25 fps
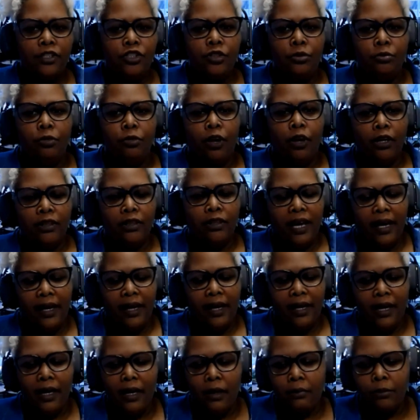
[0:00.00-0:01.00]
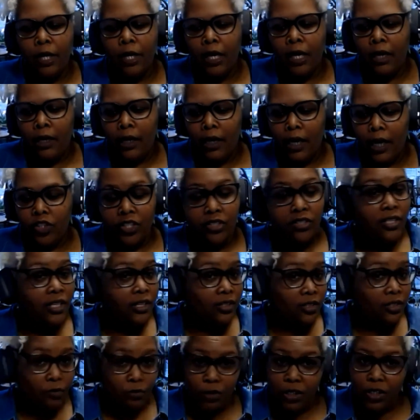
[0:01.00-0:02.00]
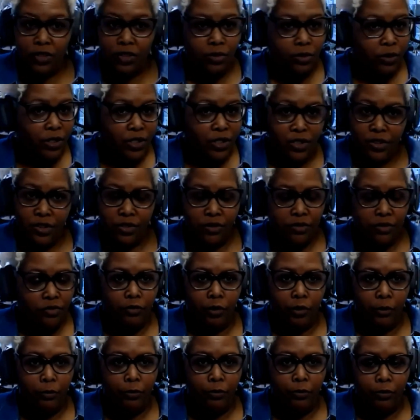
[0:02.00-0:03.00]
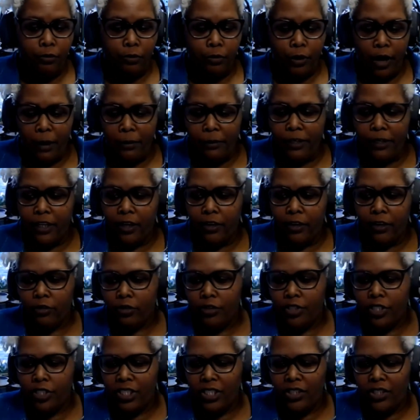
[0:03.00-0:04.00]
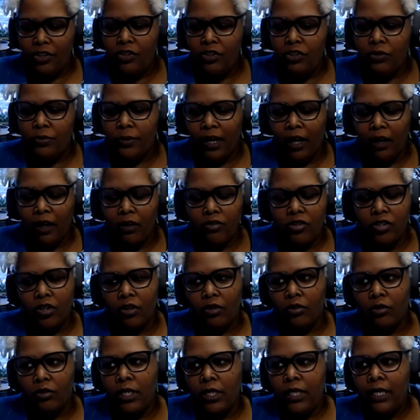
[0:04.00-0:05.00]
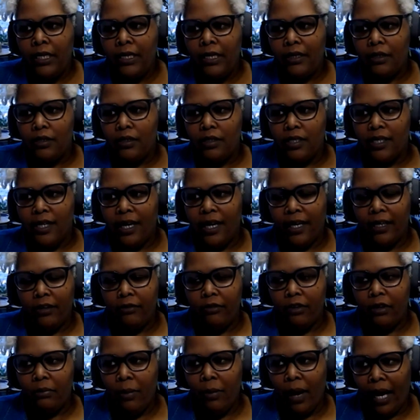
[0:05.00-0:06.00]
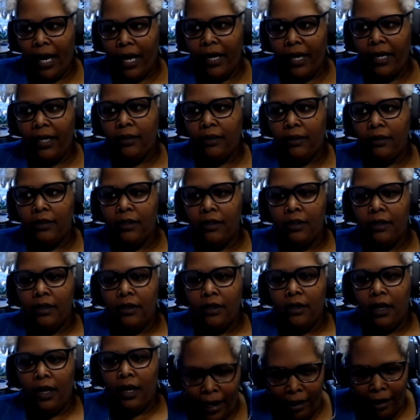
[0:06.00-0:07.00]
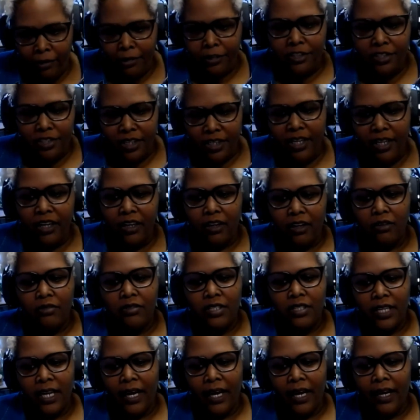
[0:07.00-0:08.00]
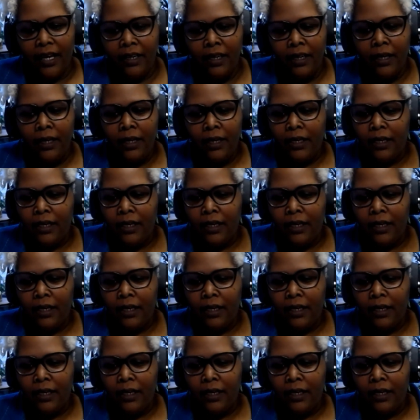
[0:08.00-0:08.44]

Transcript: that you brought that up just as a resource for property owners to use, but also to kind of remind ourselves that